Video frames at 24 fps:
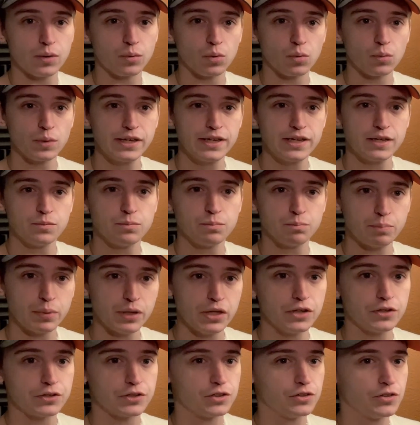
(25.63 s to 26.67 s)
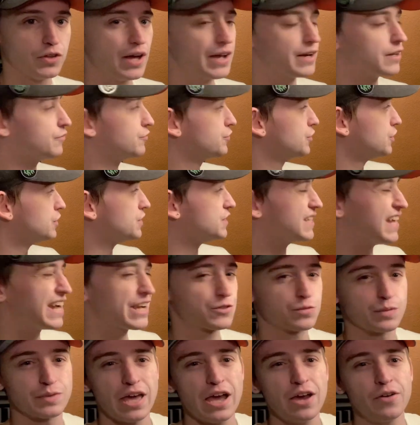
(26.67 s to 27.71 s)
where we can build a lot of good
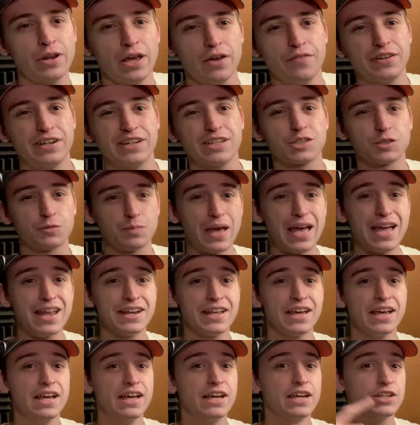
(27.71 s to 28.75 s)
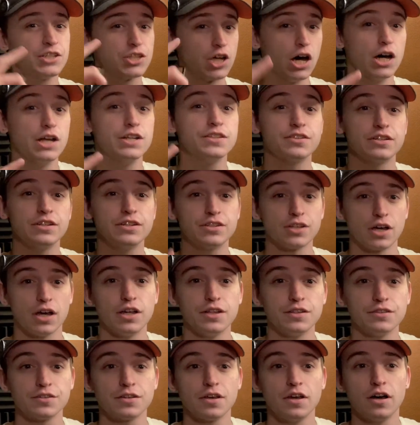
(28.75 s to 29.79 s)
decks without having to spend tons and
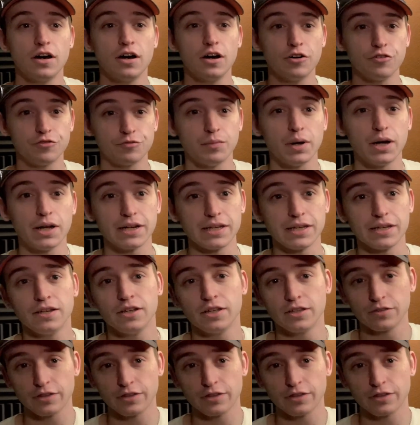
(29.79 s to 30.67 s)
tons of money.